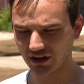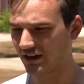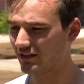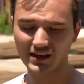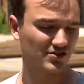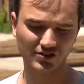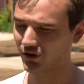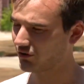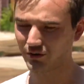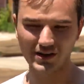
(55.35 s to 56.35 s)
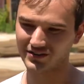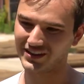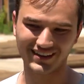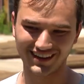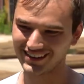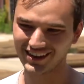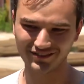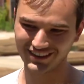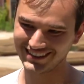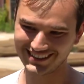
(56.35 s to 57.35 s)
and they just go crazy. They love it.